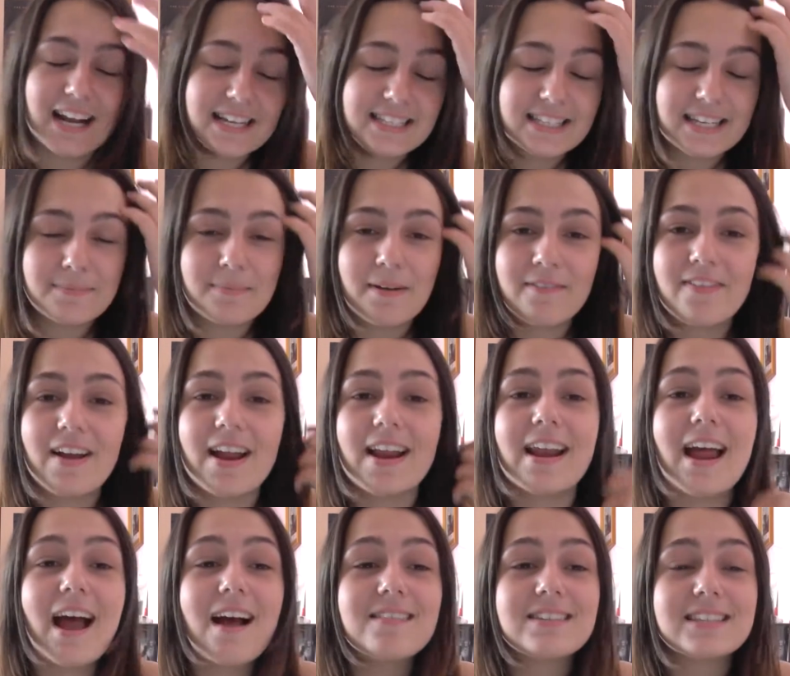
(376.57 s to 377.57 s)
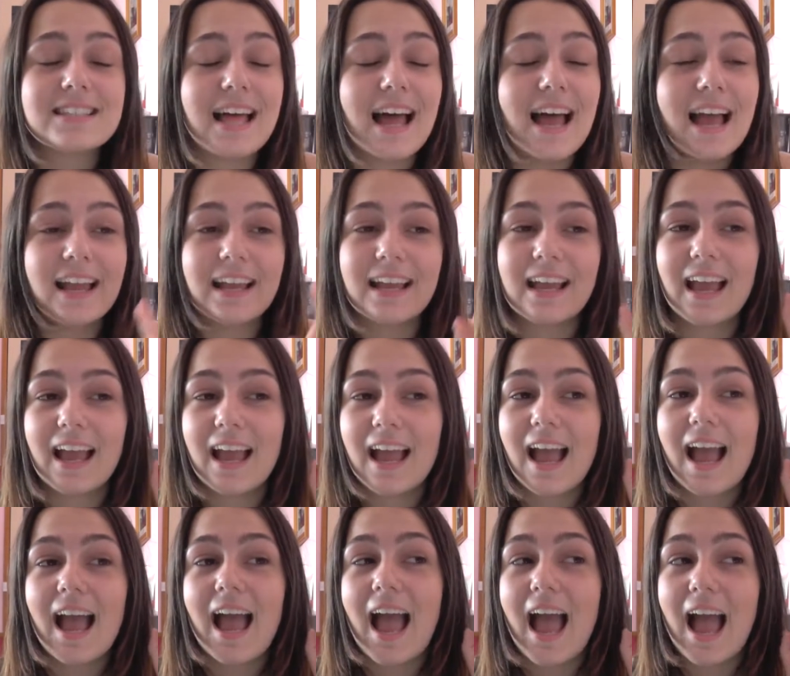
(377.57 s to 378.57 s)
I said to my friend, I was like,
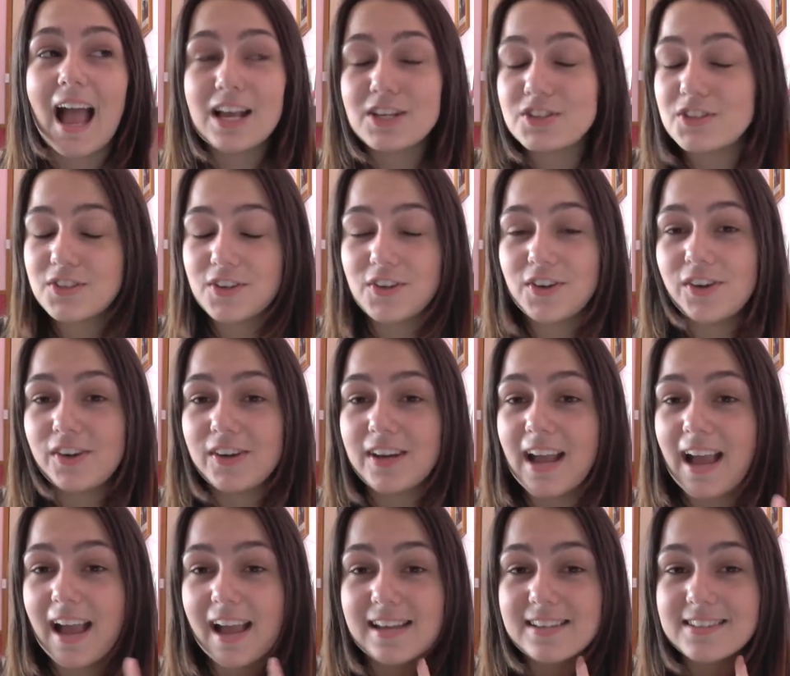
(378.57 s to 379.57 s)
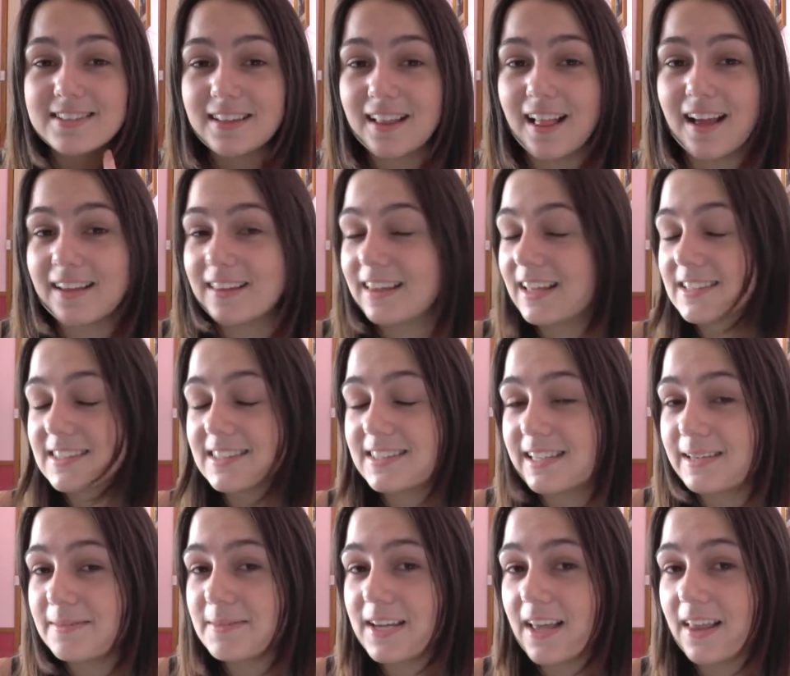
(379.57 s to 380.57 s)
as soon as Clarke and Lexa
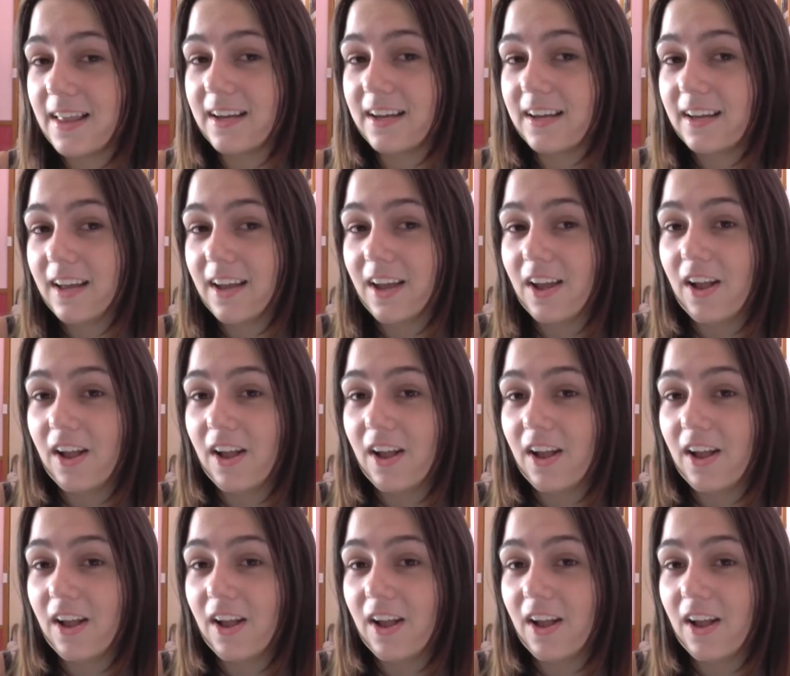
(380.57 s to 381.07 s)
sleep together,